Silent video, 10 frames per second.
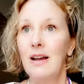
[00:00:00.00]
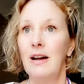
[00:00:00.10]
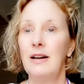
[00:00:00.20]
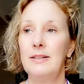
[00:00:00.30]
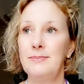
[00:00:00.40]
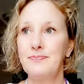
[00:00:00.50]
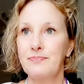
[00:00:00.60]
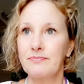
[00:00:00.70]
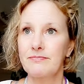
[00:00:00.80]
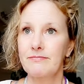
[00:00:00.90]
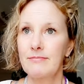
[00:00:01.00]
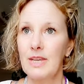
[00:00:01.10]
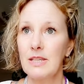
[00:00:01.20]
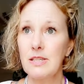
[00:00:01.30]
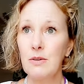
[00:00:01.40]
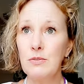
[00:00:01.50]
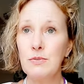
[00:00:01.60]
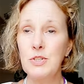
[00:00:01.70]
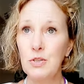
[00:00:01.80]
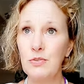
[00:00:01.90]
So
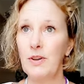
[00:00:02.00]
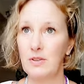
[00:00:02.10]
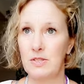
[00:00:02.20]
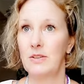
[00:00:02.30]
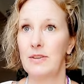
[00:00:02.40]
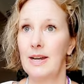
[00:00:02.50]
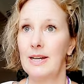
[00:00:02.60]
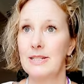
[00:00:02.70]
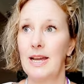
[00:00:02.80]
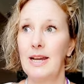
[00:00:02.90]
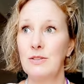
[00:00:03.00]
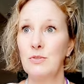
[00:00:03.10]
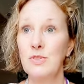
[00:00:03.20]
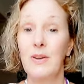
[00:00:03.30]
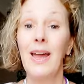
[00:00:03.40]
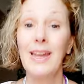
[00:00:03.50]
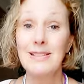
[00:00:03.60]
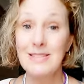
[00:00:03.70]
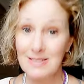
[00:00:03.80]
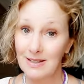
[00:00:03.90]
do focus on that. And also
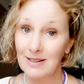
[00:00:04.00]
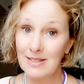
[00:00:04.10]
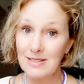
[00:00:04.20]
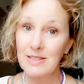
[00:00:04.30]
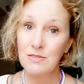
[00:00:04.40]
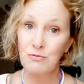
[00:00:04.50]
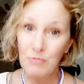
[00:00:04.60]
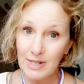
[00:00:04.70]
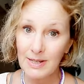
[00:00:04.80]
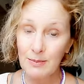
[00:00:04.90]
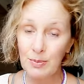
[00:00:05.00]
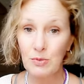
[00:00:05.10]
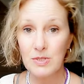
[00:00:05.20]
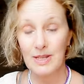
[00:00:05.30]
exercise is really important.